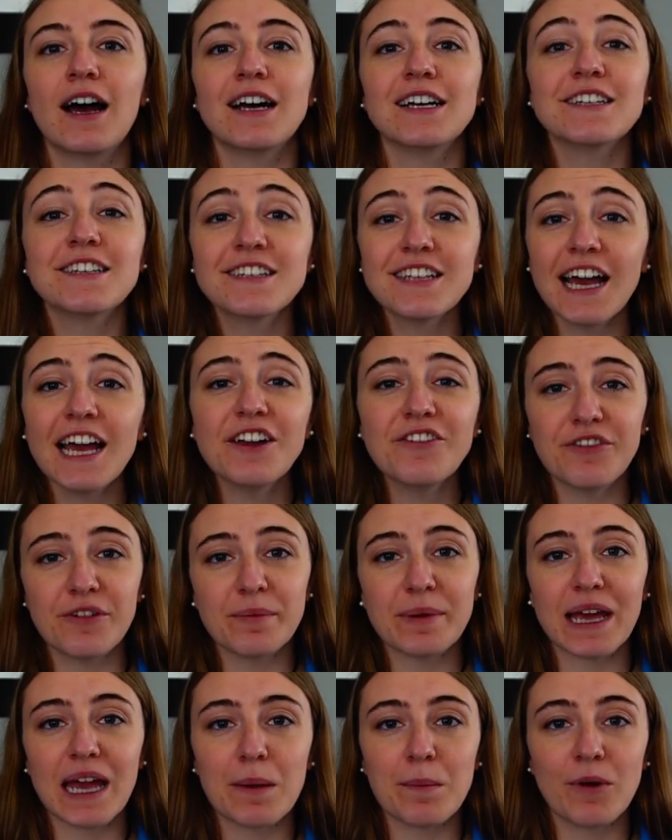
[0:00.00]
Aside
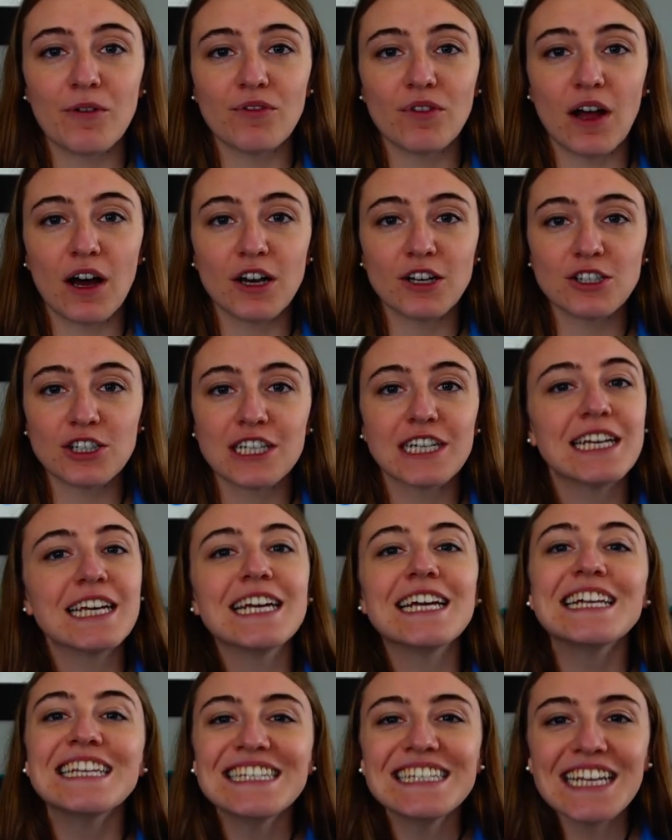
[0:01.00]
from camouflage,
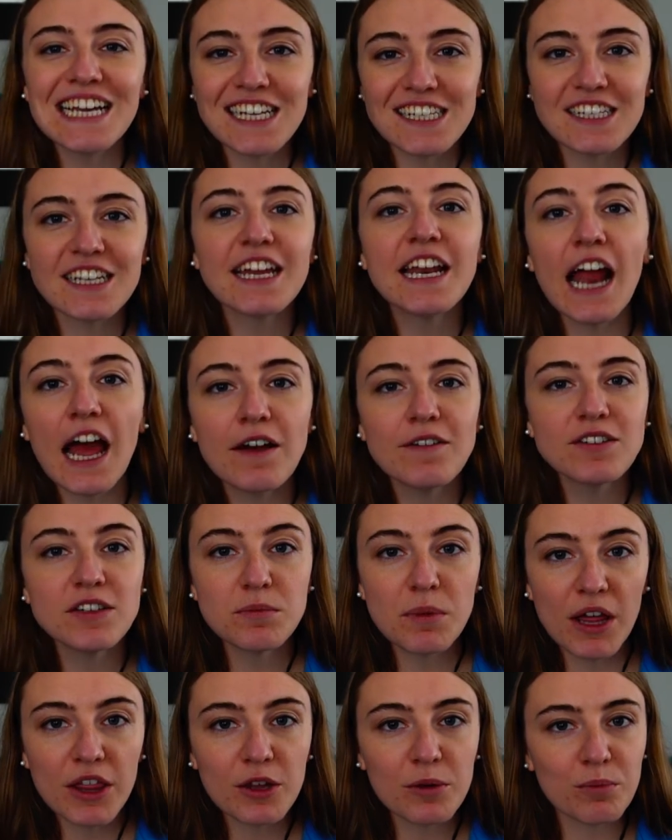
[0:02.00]
insects can have
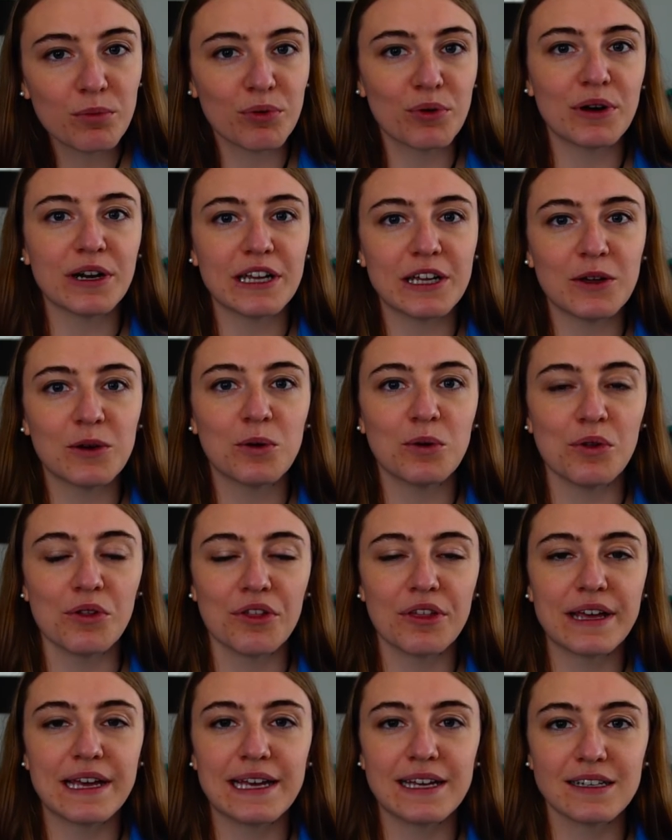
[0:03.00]
some other pretty cool
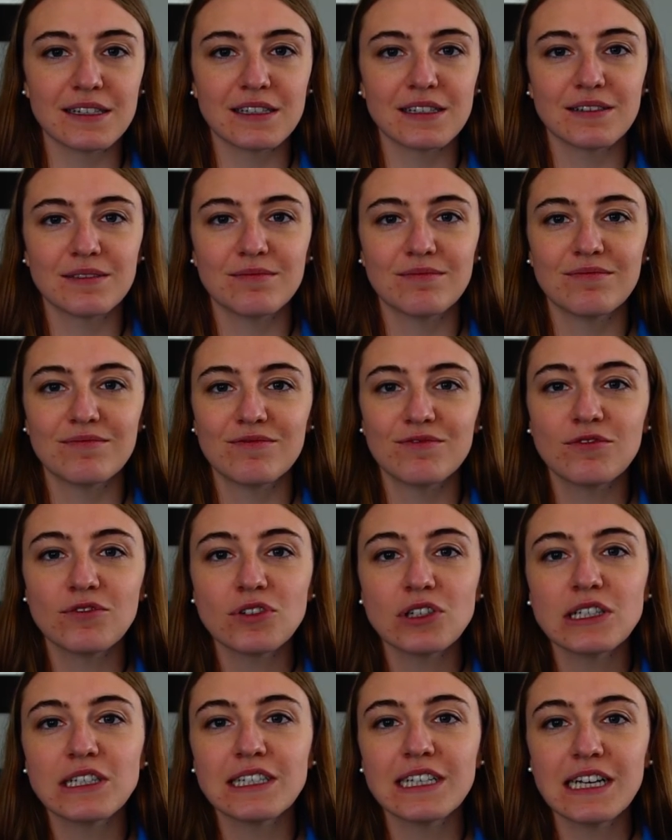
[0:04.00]
things.
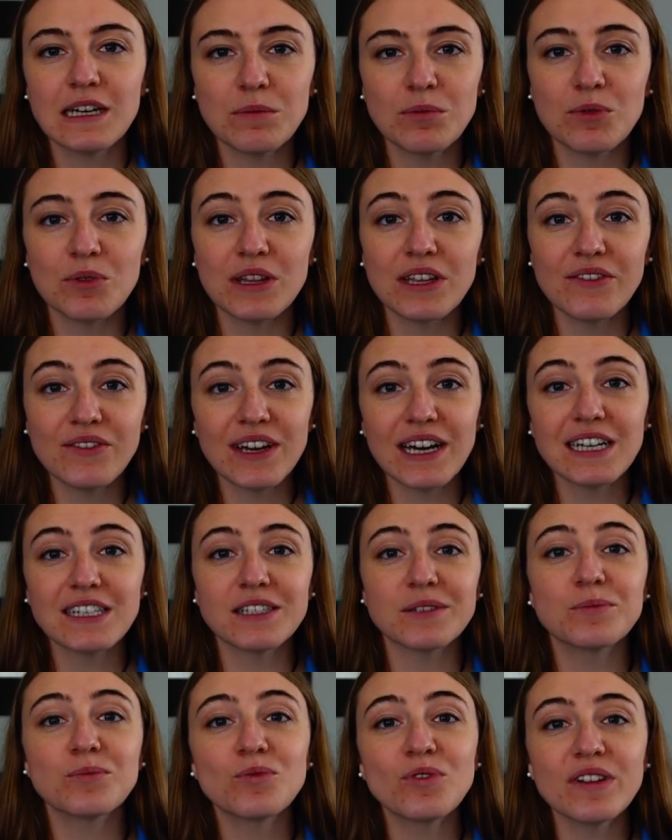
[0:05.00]
For example, they've got
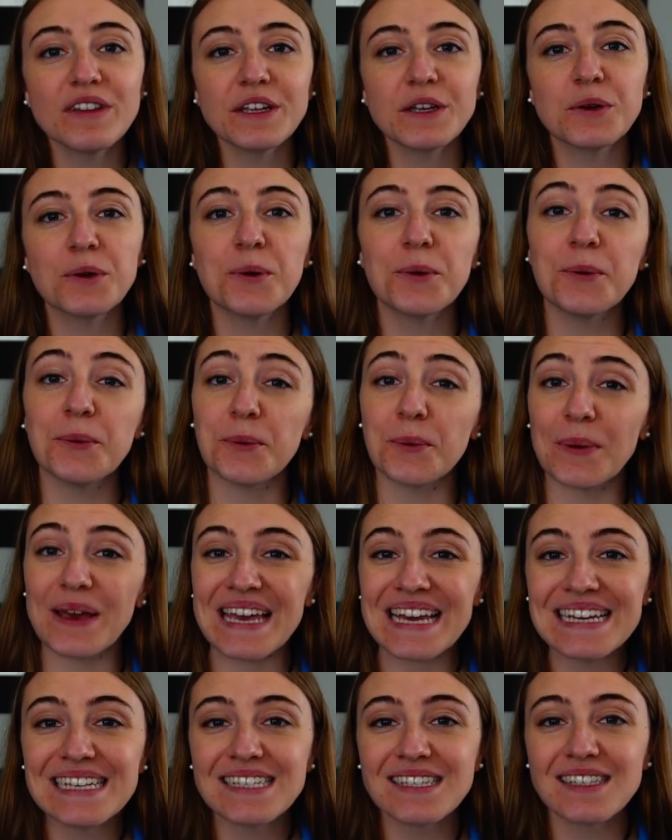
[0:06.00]
some really cool
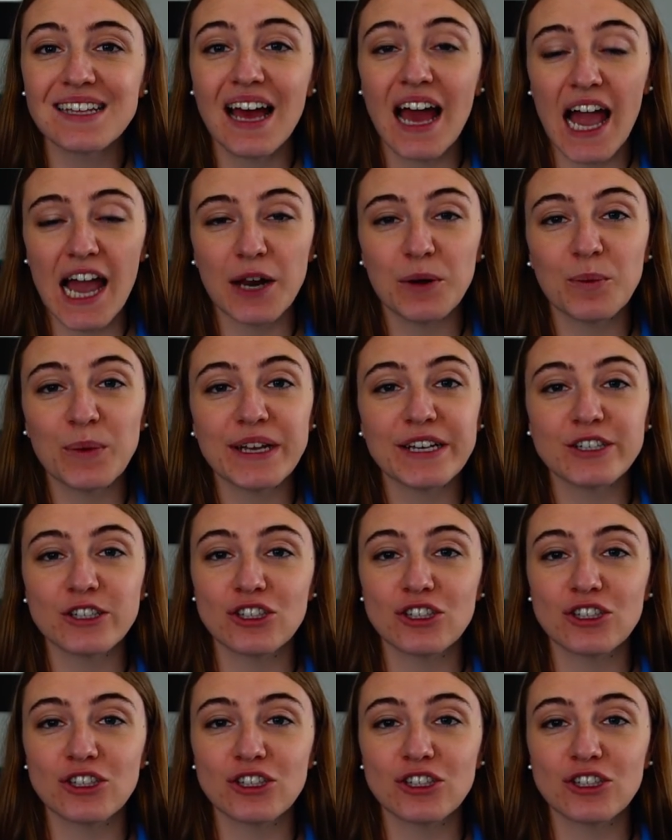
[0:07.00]
wings and wing